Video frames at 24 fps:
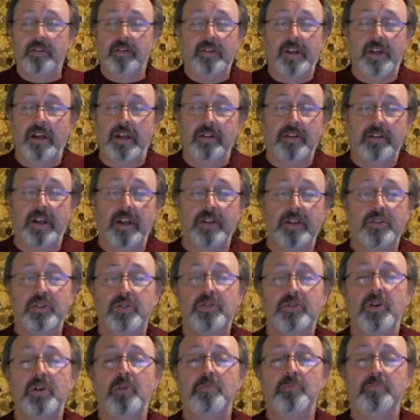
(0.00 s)
they
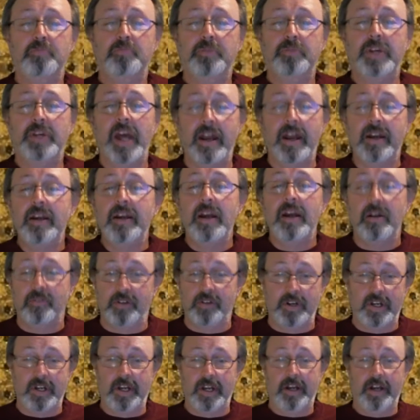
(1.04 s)
just don't get in
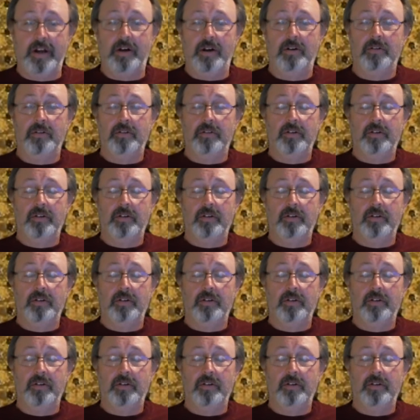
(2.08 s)
every year.